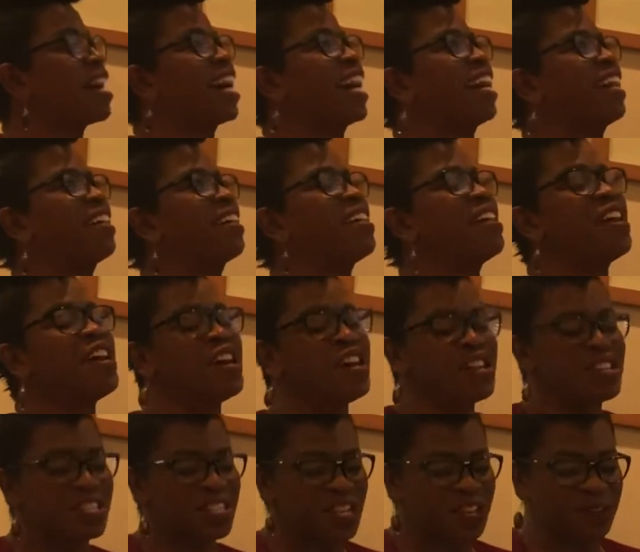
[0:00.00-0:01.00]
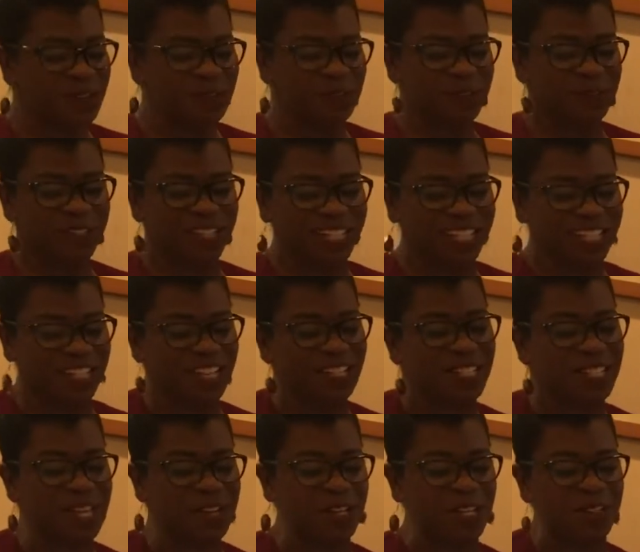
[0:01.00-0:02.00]
Wow. So
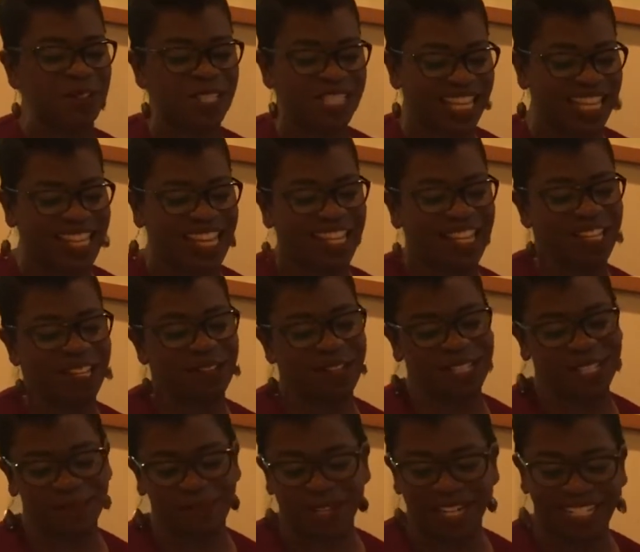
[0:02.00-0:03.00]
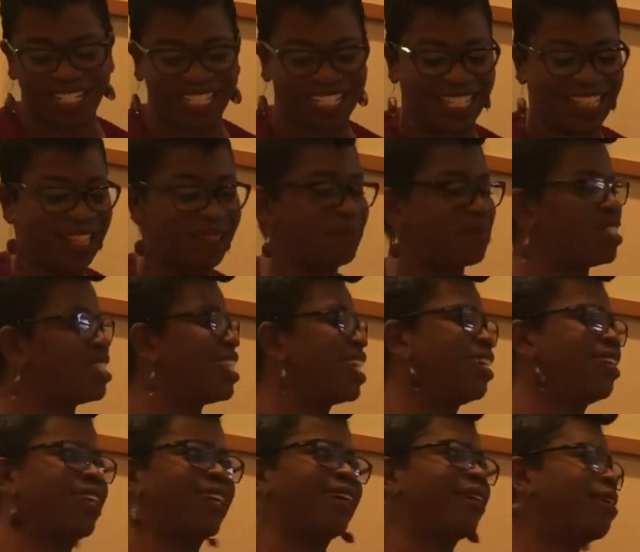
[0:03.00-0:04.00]
you said that you expected them to
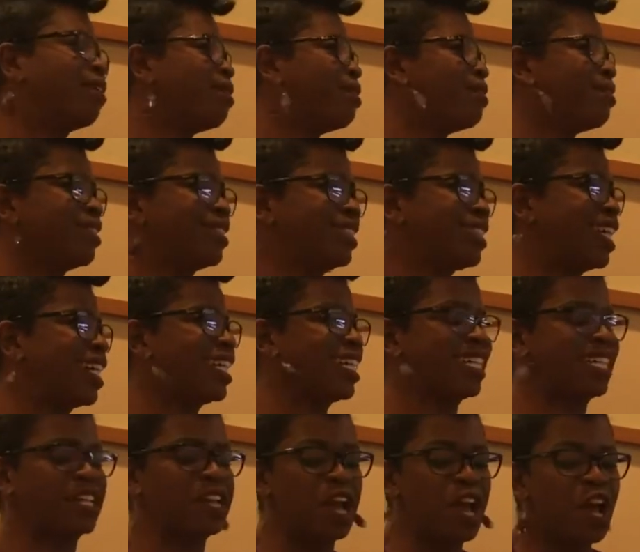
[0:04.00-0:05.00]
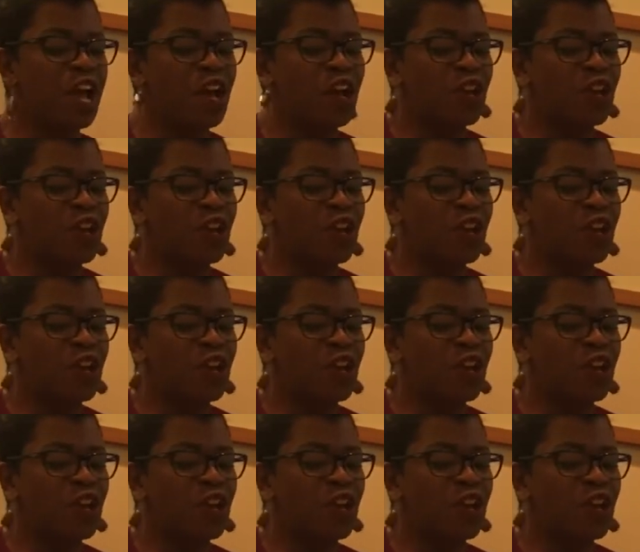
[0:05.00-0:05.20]
say no, it's not good.